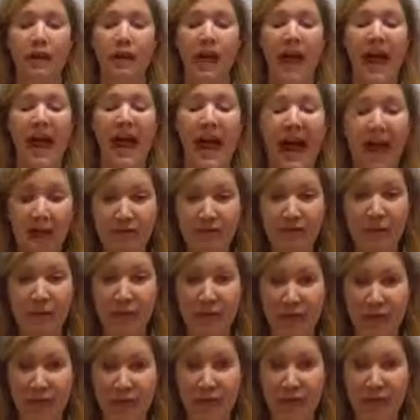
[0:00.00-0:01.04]
after
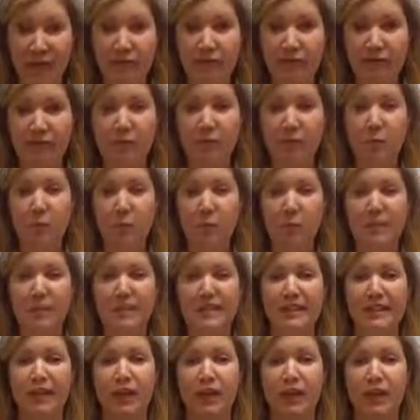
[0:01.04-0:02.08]
discharge from formal
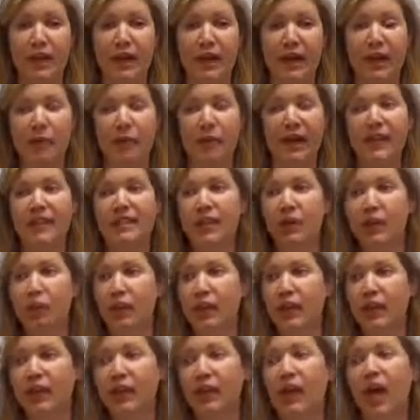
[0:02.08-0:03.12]
physical therapy to
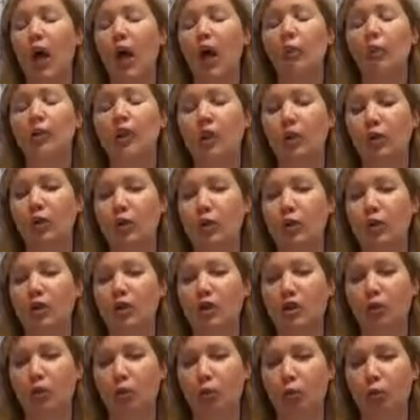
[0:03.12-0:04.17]
really help you lose
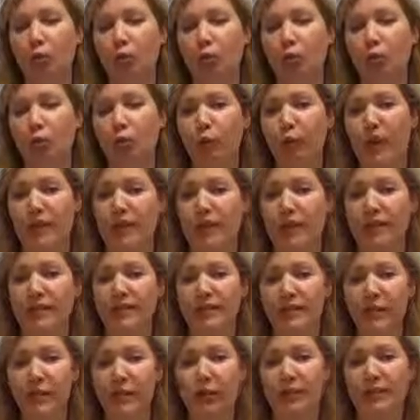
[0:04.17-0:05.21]
your weight
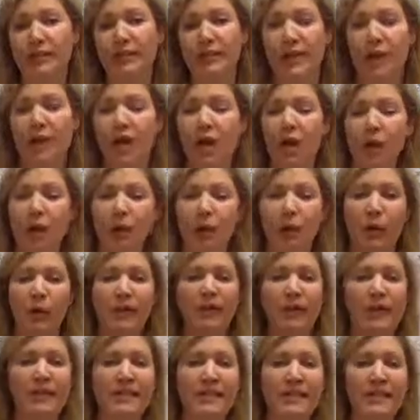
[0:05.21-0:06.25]
loss goals. I mean, we've
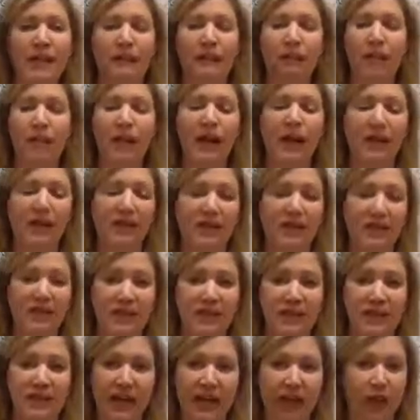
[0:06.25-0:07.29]
had several
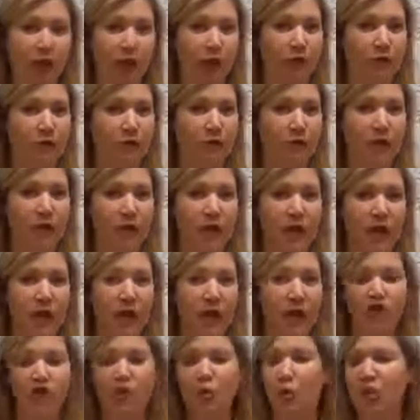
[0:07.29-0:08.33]
patients that lose
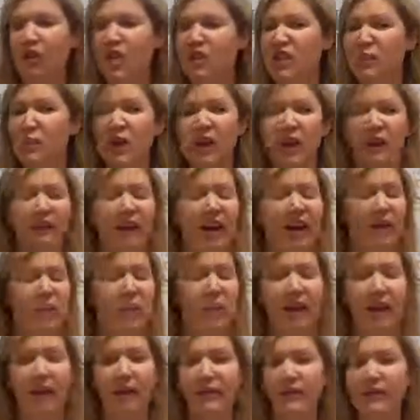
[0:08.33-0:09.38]
20, 25
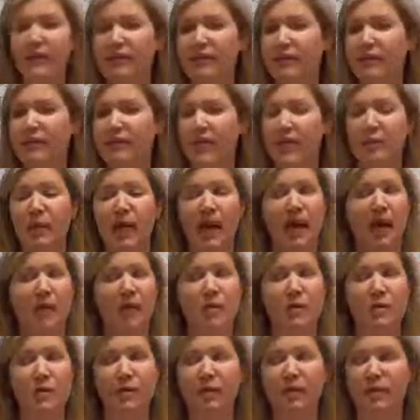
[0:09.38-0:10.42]
pounds, 50
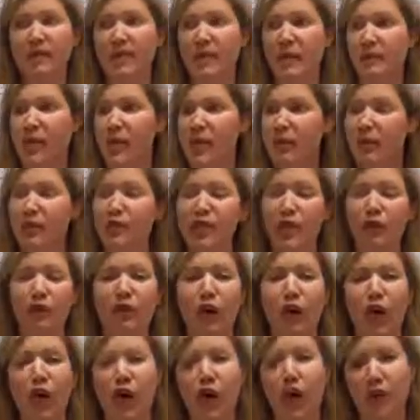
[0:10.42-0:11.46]
pounds. We've had some that lose over
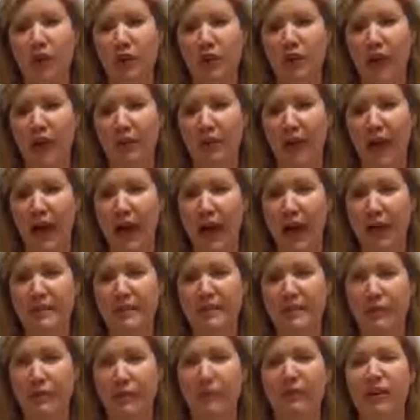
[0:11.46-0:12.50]
100
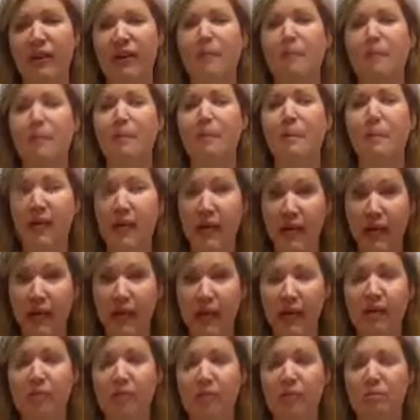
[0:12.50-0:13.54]
pounds, and we've had
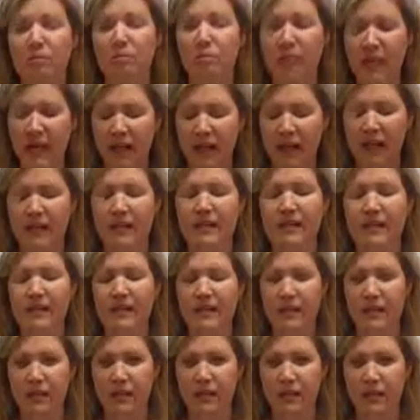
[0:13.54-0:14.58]
many, many
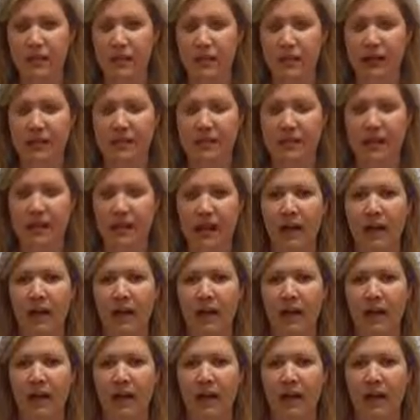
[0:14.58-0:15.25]
success stories.